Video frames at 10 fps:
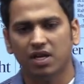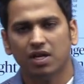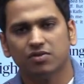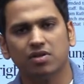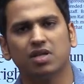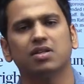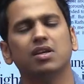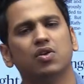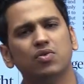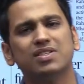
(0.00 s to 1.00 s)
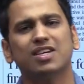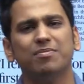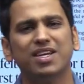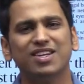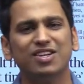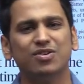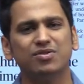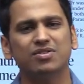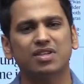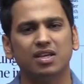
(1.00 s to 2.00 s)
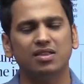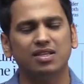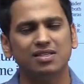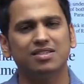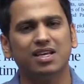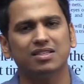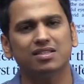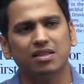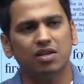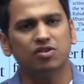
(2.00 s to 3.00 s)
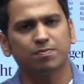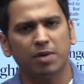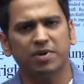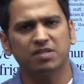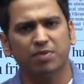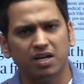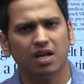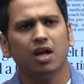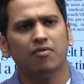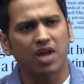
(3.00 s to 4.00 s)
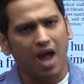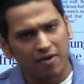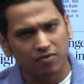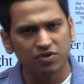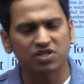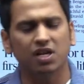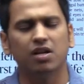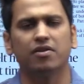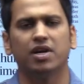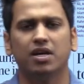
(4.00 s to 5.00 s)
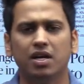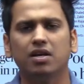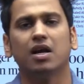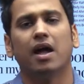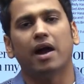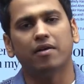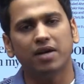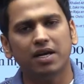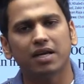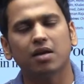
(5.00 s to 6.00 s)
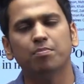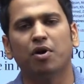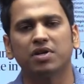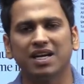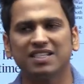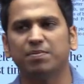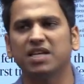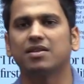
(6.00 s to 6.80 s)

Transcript: So nothing new is coming in news in these days in the newspapers, but we have to still read it and read at the important aspects.